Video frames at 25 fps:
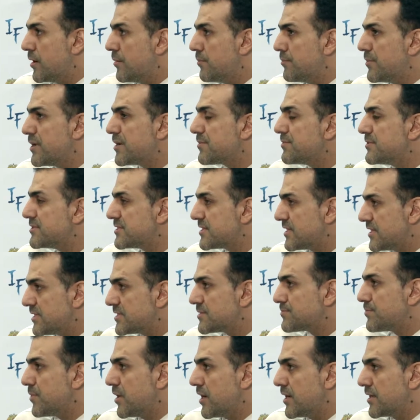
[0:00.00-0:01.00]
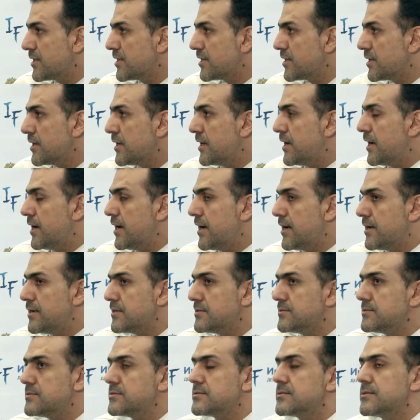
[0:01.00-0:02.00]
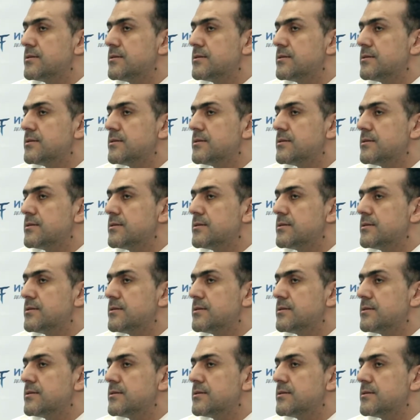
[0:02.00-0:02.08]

Mir Business Bank, and